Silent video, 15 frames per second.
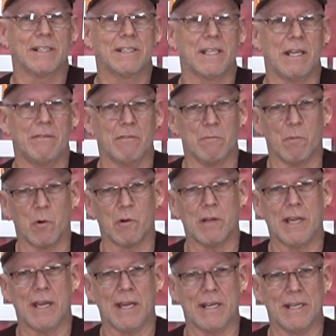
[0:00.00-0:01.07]
it's even more
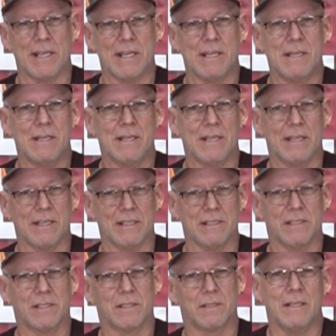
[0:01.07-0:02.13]
handy
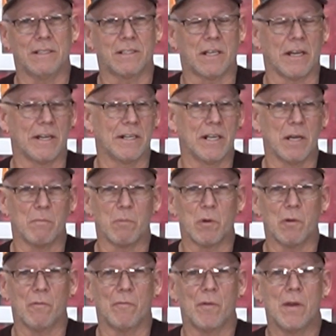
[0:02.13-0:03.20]
is it's got a
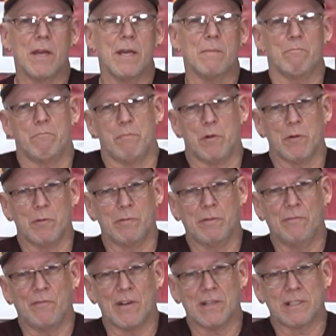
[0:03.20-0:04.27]
number of
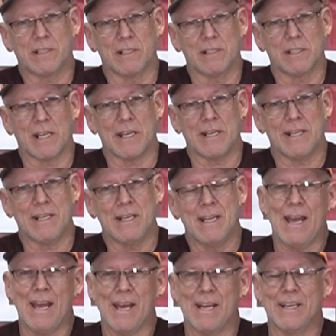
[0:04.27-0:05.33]
improved functions on it,
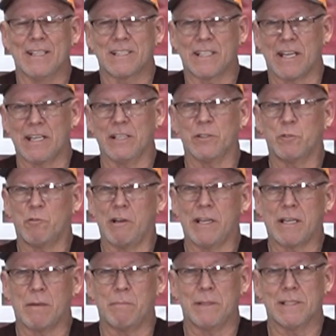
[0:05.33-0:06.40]
and it's got a little
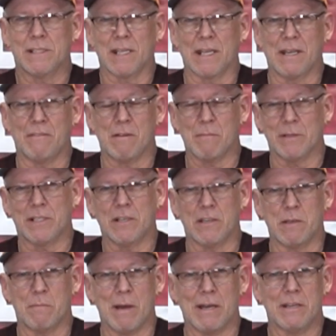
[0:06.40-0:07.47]
trick up its sleeve I'm gonna tell
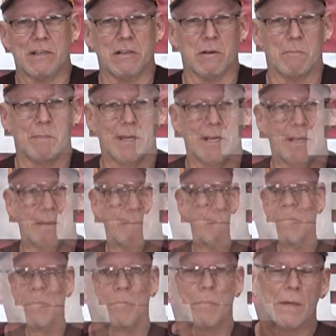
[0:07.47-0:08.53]
you about here in a minute.
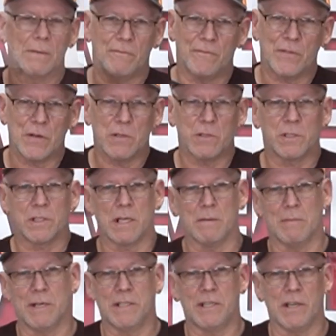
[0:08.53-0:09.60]
But first,
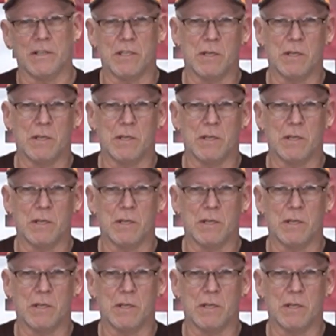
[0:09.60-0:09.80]
I'm gonna tell